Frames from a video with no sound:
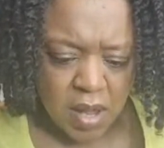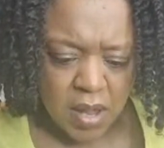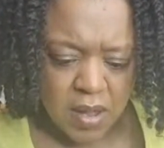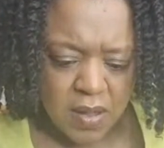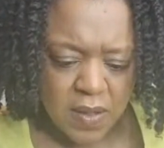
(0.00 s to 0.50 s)

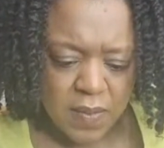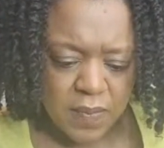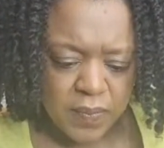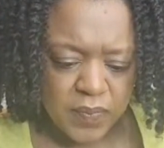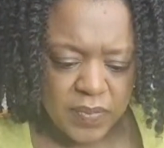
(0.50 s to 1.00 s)

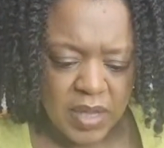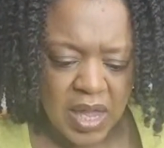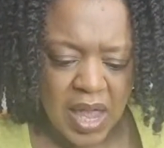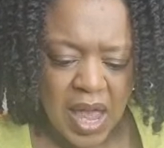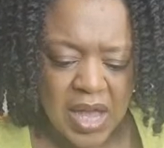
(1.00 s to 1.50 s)
Um
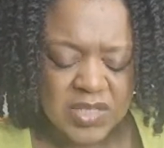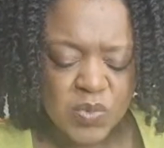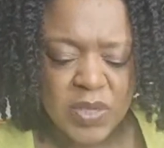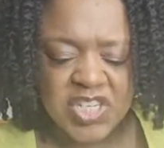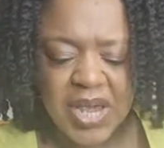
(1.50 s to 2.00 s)
it has
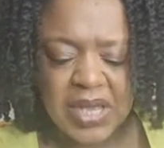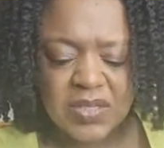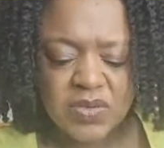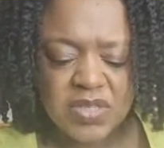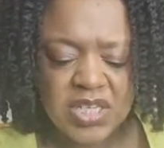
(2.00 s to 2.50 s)
witch
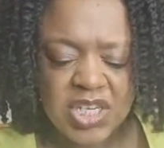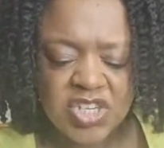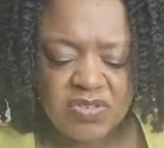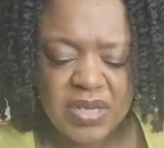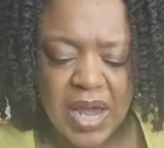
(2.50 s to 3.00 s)
hazel, tea
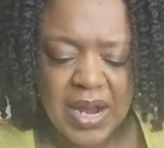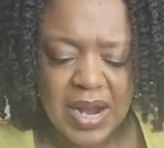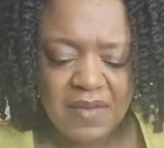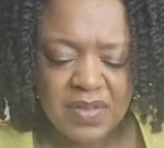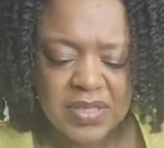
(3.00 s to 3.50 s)
tree, and
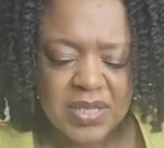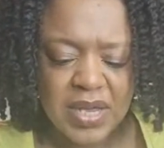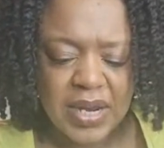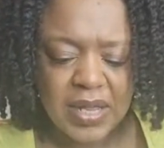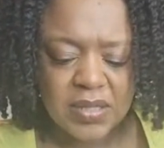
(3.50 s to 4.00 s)
lavender
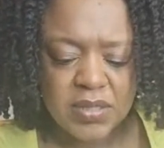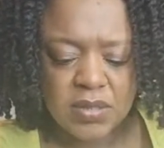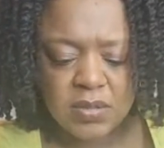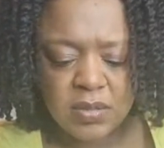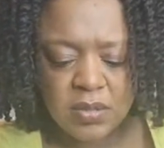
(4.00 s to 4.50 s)
in it.
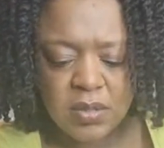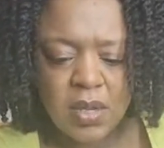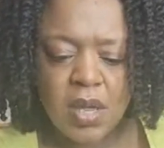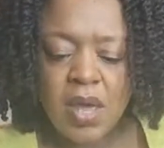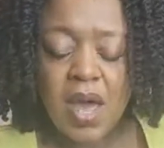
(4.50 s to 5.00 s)

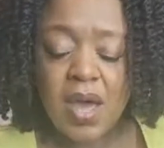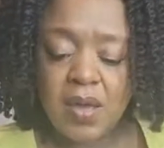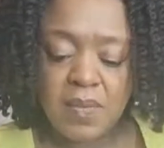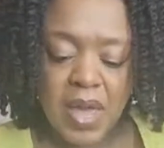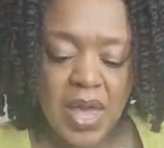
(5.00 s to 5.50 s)

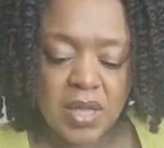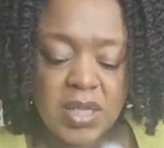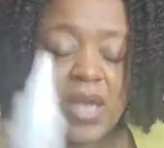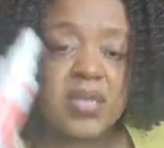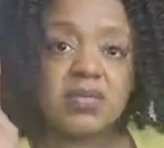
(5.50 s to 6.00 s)
Um and
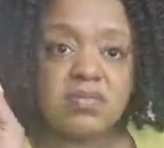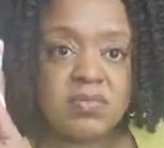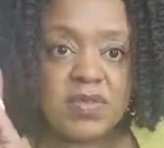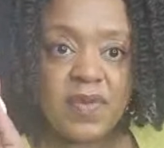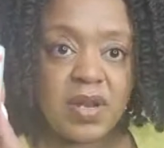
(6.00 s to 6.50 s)
yes,
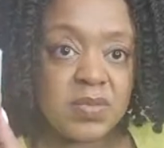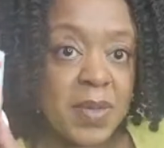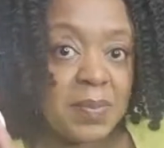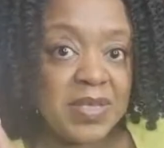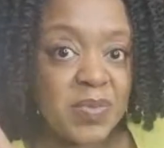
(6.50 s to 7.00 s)
developed by
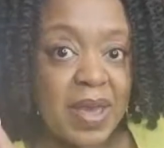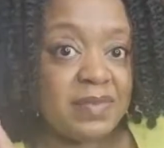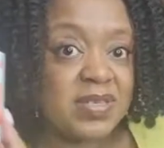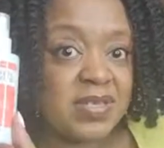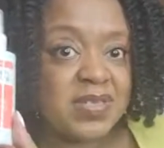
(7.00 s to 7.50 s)

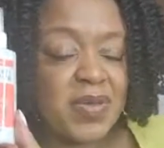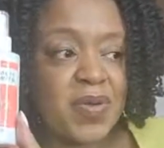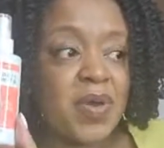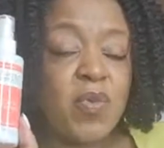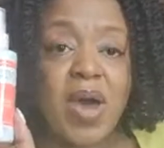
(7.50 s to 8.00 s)
midwives, so
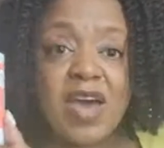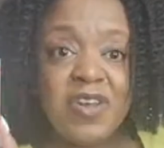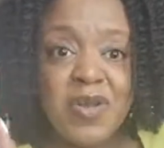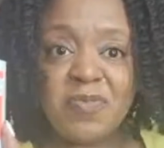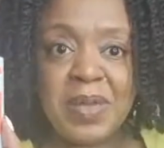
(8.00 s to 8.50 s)
quite a
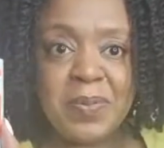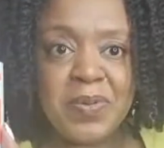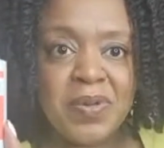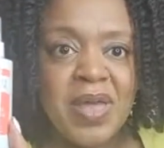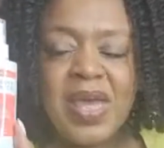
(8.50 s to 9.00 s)
lot of
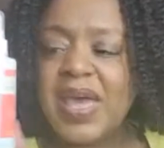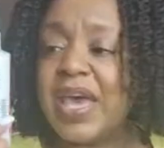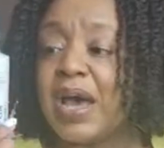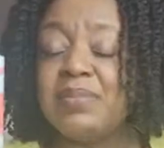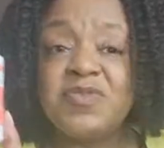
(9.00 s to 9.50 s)
people, it
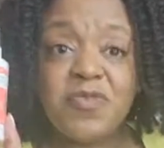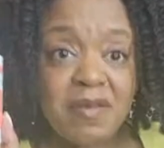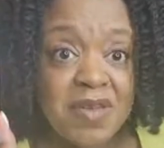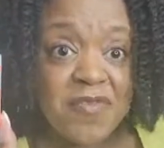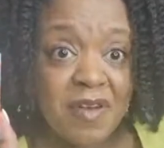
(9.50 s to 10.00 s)
comes
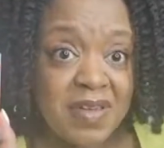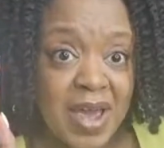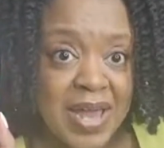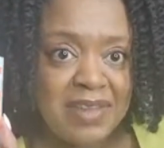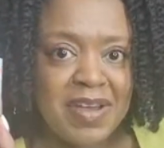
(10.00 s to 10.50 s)
very, very
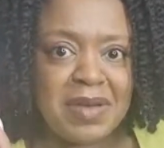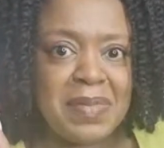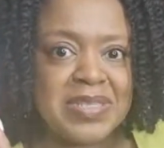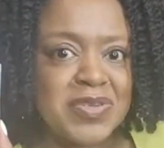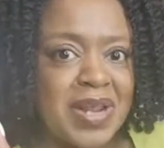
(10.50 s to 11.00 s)
highly
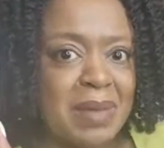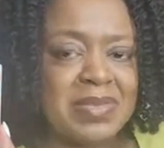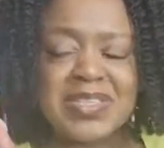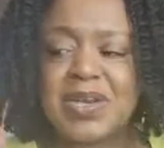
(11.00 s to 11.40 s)
recommended on Amazon.